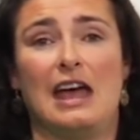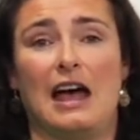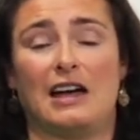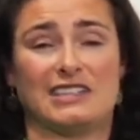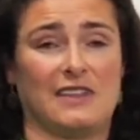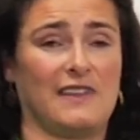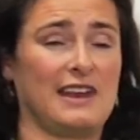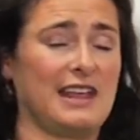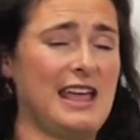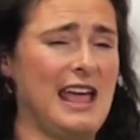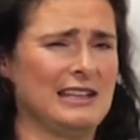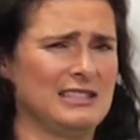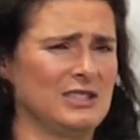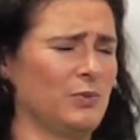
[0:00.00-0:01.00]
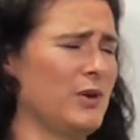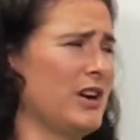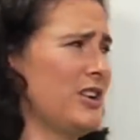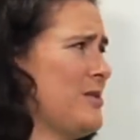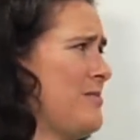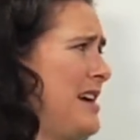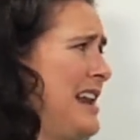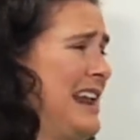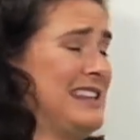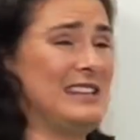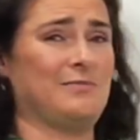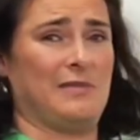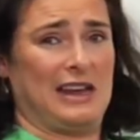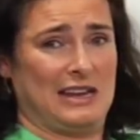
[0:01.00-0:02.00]
I'll say that again because it's weird. You might, and I
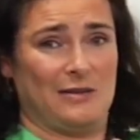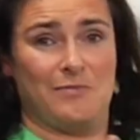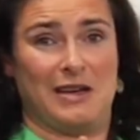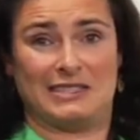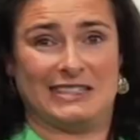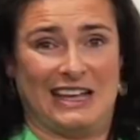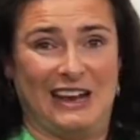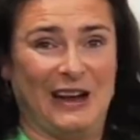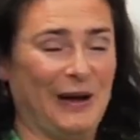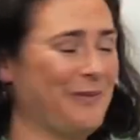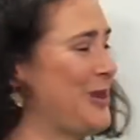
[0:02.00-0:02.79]
didn't, I didn't mess that up.